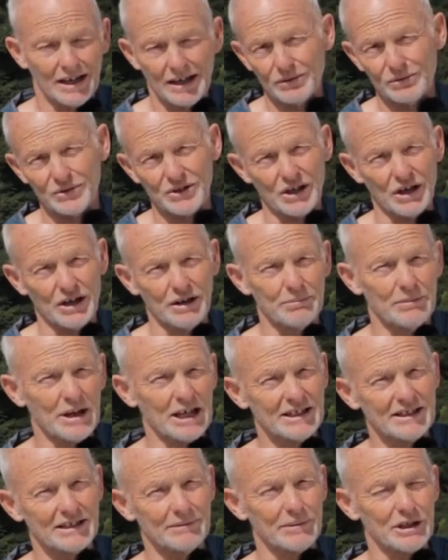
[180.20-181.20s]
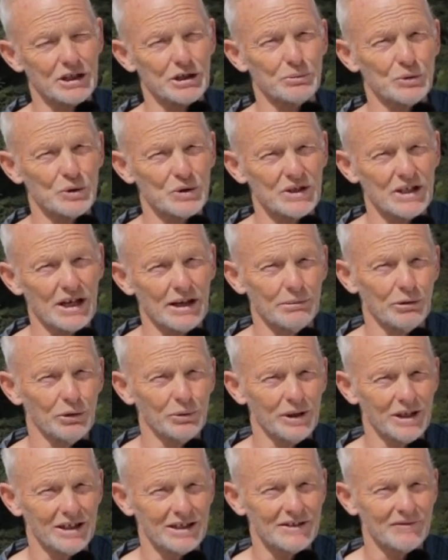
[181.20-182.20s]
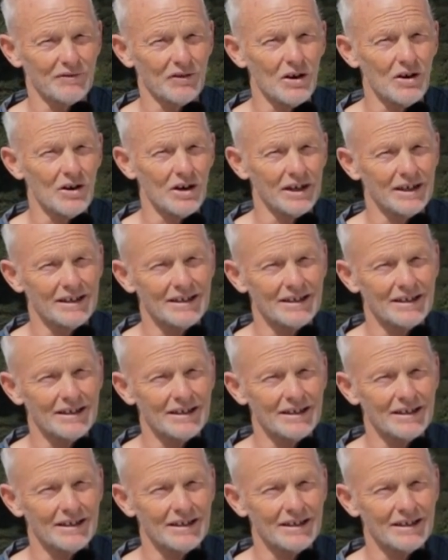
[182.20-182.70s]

and also it makes it much more stable when it's flying.